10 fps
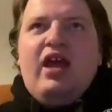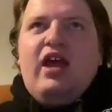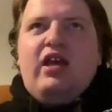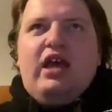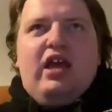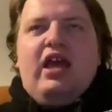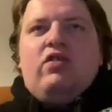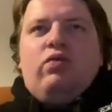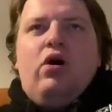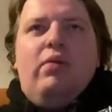
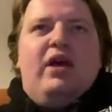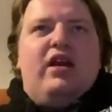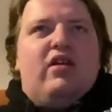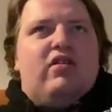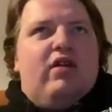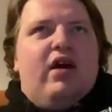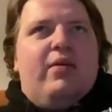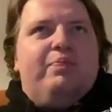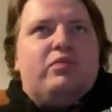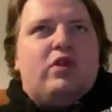It's what makes
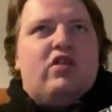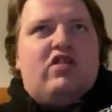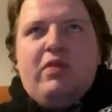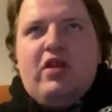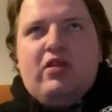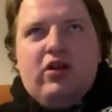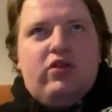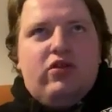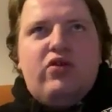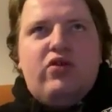Smith
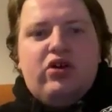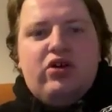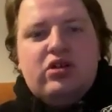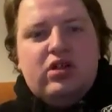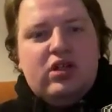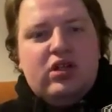look so good